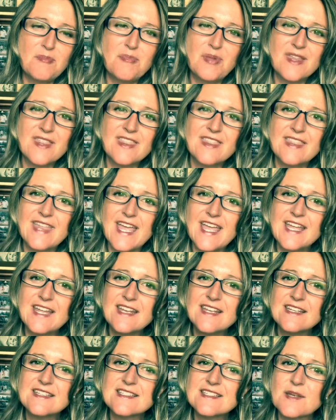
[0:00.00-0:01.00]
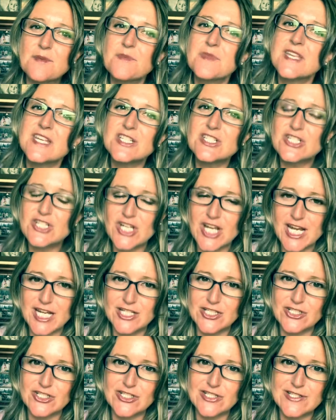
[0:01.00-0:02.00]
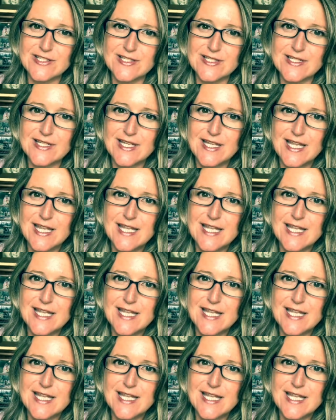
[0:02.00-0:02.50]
But then something changes,